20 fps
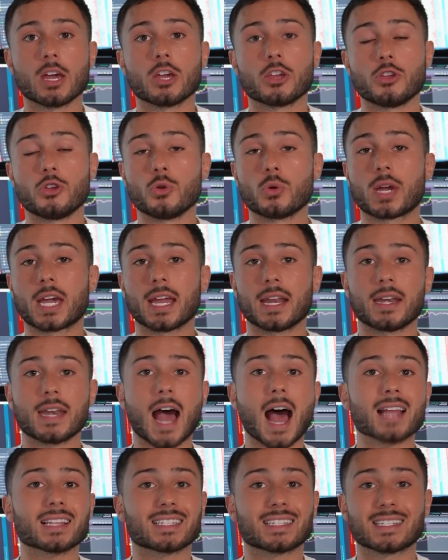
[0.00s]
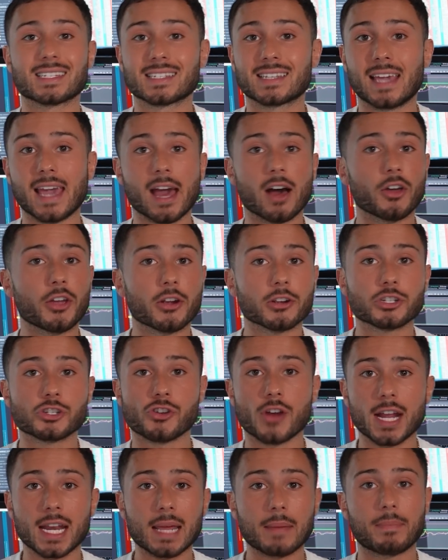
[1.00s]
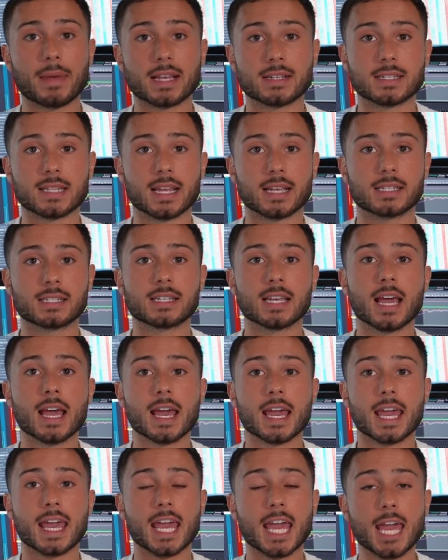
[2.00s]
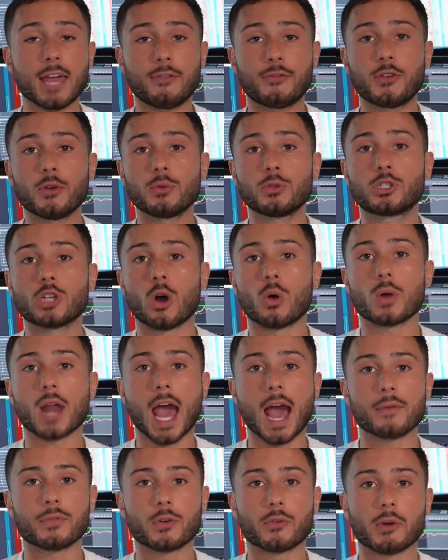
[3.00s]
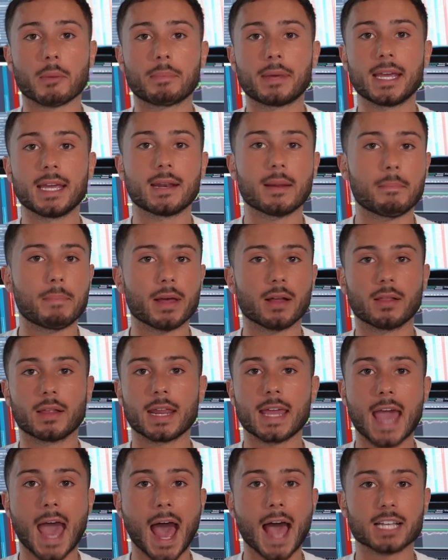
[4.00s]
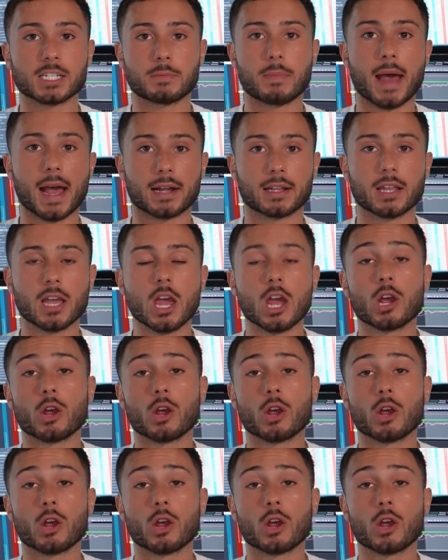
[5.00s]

You cannot scale your trading business if you don't have the repeatability aspect.